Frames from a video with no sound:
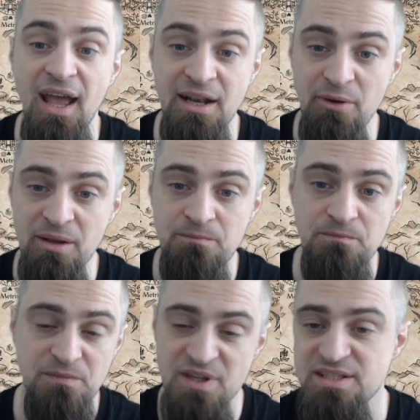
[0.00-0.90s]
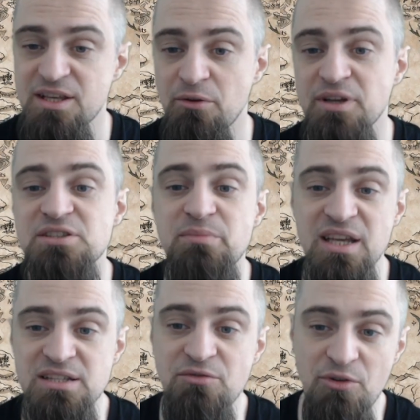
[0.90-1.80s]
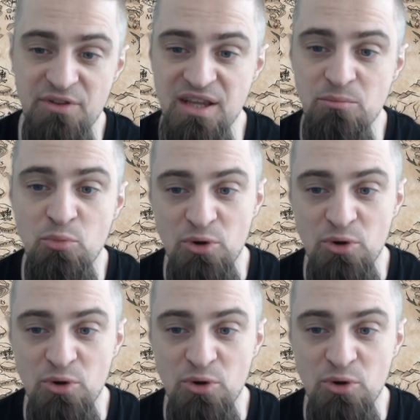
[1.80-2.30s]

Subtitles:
Anyway, this is going to be it for the